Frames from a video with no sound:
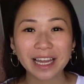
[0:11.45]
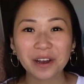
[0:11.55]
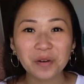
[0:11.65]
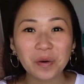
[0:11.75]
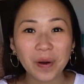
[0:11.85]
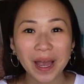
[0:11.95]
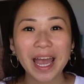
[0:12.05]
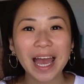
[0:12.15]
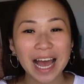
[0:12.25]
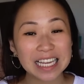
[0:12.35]
Like,
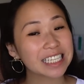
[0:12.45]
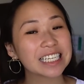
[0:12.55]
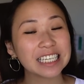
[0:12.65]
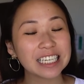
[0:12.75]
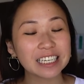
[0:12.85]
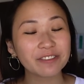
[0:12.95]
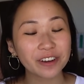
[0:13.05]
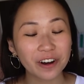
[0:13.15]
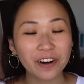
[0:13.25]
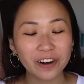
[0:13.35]
where has the year
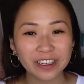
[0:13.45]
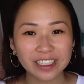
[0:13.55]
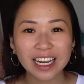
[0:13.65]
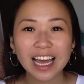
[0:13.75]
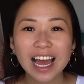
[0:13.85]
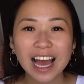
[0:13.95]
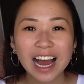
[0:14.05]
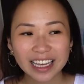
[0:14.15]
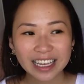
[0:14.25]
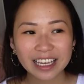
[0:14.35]
gone?
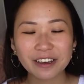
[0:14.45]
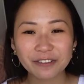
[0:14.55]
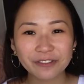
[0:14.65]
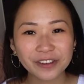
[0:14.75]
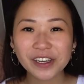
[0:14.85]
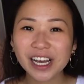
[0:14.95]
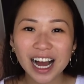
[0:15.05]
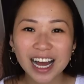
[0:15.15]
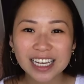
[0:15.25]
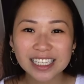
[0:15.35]
If you
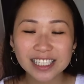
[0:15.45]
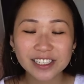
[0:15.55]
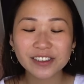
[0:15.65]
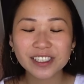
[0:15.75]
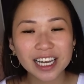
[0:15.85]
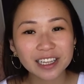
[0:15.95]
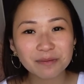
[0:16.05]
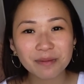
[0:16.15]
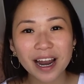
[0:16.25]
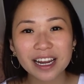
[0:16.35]
guys do
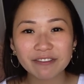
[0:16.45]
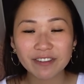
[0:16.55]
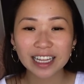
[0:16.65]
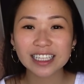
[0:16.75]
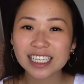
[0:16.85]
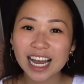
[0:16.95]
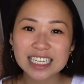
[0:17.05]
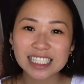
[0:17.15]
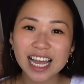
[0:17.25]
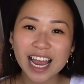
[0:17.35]
celebrate
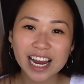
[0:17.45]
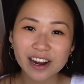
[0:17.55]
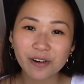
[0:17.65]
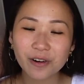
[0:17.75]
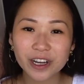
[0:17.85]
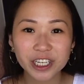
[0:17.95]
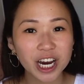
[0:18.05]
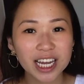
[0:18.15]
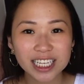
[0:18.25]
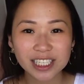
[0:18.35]
Valentine's Day or
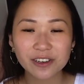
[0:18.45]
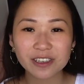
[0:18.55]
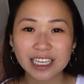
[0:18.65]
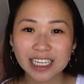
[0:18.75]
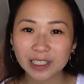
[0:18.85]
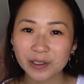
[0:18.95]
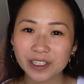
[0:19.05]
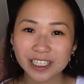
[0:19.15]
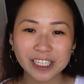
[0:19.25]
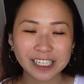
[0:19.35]
Chinese New Year,
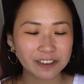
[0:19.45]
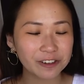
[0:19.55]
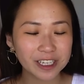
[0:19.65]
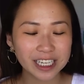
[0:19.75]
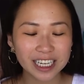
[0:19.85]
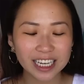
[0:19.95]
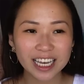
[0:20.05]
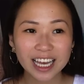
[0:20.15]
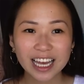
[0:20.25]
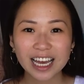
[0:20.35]
Lunar New Year,
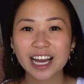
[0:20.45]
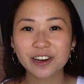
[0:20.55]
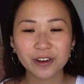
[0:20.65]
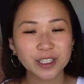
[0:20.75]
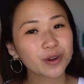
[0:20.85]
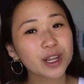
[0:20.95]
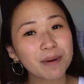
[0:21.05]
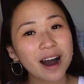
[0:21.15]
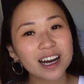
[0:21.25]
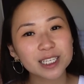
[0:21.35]
I know it's already
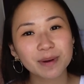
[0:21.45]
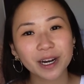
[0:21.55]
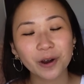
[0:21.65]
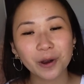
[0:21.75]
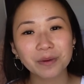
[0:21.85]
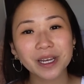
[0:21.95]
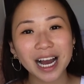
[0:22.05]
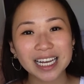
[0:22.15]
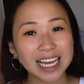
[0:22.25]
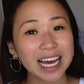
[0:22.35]
passed, but I hope you
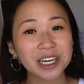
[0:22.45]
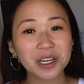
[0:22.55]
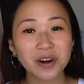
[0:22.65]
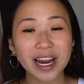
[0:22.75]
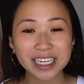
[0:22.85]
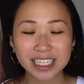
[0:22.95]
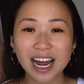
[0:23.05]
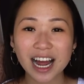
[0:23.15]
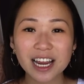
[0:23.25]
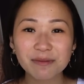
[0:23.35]
guys had a great
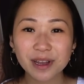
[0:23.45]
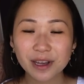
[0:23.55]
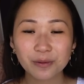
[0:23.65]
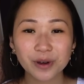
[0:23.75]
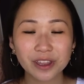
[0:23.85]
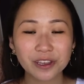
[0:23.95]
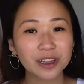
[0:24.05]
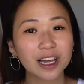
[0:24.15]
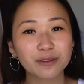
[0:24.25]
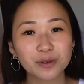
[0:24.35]
time with
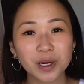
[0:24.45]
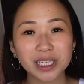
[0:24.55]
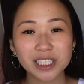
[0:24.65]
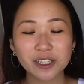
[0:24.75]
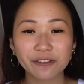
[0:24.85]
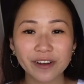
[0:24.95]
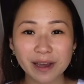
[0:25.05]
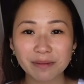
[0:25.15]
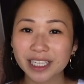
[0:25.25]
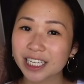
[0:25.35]
your loved ones, your
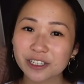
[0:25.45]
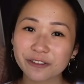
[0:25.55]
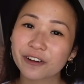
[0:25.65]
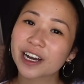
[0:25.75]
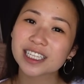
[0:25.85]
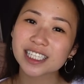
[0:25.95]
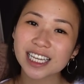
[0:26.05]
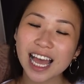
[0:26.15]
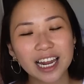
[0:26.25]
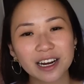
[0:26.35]
family, and your friends.
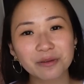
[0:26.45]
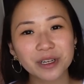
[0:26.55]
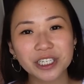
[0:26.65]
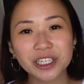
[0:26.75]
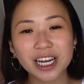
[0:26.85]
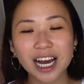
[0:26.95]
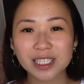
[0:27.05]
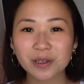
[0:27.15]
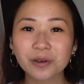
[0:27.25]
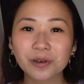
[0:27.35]
And I wish you
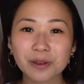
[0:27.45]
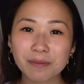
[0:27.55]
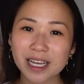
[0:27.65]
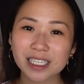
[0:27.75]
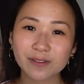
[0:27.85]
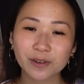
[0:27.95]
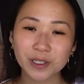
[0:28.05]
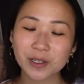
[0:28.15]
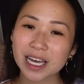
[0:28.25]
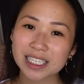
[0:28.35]
guys all the best for
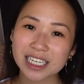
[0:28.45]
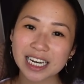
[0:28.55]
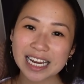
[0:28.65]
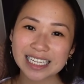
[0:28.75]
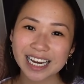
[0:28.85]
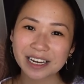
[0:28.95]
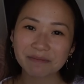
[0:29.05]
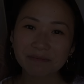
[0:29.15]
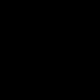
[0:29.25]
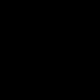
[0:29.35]

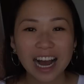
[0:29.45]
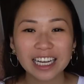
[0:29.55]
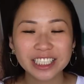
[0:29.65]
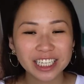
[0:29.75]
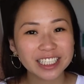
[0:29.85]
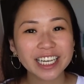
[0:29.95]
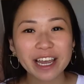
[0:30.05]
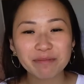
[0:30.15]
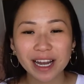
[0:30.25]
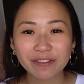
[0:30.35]
2018. I just
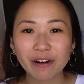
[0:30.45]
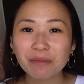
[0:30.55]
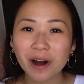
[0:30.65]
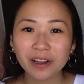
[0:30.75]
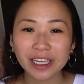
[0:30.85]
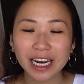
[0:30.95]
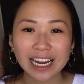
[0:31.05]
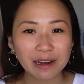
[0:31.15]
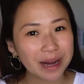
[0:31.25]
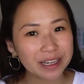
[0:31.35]
came back from
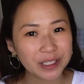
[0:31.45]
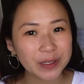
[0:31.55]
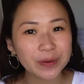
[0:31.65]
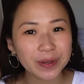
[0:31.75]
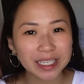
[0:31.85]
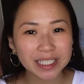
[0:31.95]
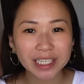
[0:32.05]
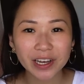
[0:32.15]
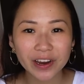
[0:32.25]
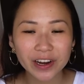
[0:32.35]
holiday about 2 weeks
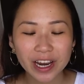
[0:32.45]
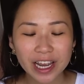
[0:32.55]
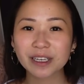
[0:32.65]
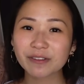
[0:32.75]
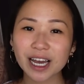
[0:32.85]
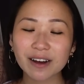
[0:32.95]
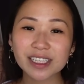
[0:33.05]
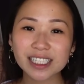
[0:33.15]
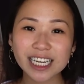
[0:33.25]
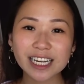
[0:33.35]
ago. If you
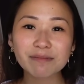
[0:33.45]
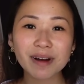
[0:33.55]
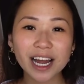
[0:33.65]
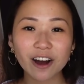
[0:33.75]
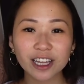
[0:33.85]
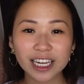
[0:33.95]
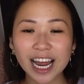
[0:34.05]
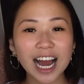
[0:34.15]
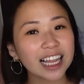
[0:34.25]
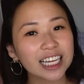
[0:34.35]
haven't seen my holiday
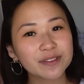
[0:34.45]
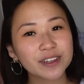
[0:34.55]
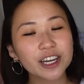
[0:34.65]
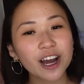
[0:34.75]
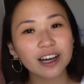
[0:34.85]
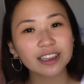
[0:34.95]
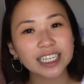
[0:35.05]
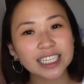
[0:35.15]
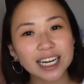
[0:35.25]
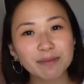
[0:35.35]
highlights video, I'll
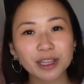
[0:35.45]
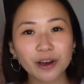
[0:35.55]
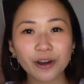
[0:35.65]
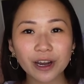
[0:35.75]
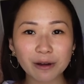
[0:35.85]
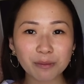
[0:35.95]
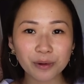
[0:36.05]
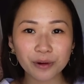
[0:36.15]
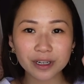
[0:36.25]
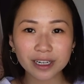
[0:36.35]
link it down below and I'll
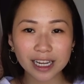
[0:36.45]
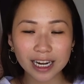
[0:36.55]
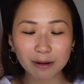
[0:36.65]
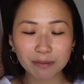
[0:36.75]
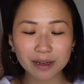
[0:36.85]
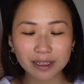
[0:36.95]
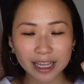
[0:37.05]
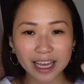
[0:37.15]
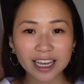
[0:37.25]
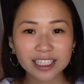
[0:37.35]
put it up
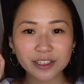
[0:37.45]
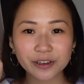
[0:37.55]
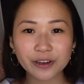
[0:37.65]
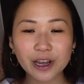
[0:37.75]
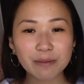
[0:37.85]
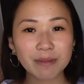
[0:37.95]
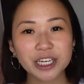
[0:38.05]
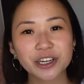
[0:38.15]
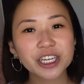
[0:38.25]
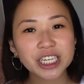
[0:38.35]
there, so
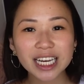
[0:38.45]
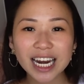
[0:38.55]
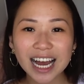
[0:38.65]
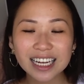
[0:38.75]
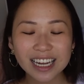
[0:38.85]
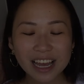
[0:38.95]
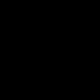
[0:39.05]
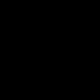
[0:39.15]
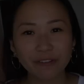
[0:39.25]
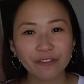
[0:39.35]
make sure you check it
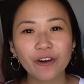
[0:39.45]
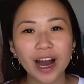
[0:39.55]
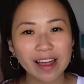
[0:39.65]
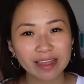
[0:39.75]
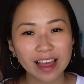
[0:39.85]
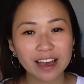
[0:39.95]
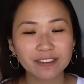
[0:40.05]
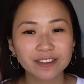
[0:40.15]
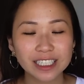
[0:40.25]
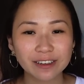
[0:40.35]
out. Before I
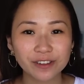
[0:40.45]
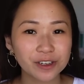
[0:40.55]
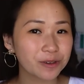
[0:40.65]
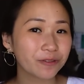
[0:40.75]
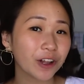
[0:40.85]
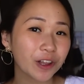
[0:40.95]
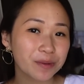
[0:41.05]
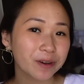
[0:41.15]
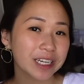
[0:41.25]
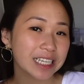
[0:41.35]
left, if you follow
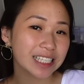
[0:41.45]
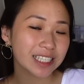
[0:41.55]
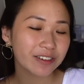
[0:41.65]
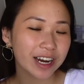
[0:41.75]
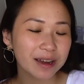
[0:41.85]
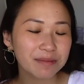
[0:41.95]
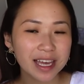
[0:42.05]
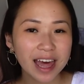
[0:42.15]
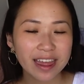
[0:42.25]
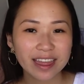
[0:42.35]
me on Instagram,
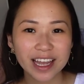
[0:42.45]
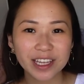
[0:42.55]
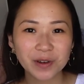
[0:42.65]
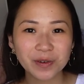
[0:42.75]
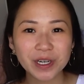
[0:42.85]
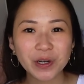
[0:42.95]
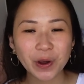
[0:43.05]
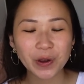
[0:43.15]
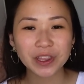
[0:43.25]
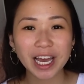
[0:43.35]
then you would
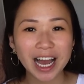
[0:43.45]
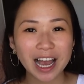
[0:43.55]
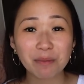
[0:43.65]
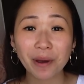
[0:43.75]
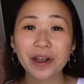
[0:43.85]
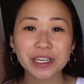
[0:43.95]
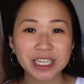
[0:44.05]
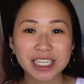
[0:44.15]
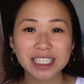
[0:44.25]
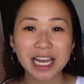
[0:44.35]
know that I
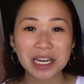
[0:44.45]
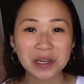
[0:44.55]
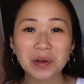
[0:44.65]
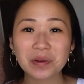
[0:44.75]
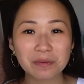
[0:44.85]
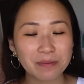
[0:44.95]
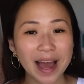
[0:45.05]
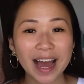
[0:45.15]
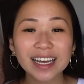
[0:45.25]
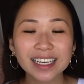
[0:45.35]
purchased a new
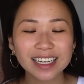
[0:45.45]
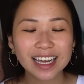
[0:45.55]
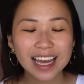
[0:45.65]
bag.